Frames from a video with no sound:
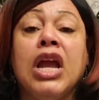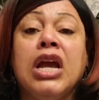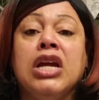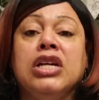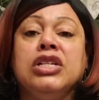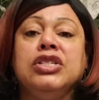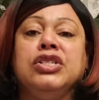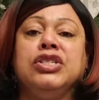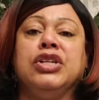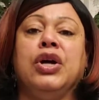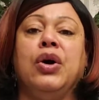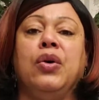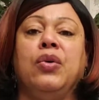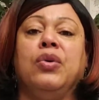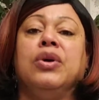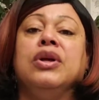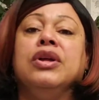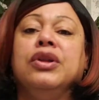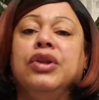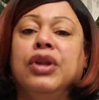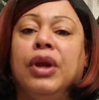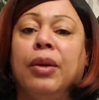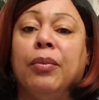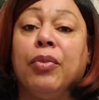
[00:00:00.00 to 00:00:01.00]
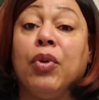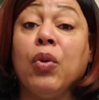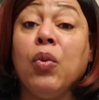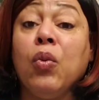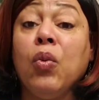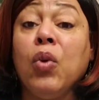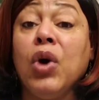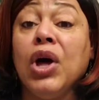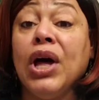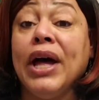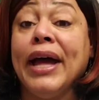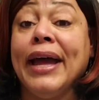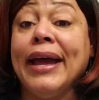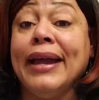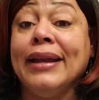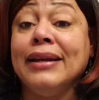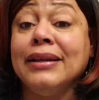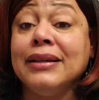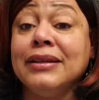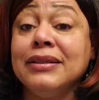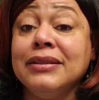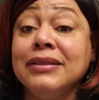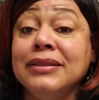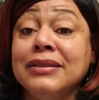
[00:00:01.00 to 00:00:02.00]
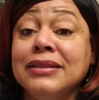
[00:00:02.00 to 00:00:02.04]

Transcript: So, number one,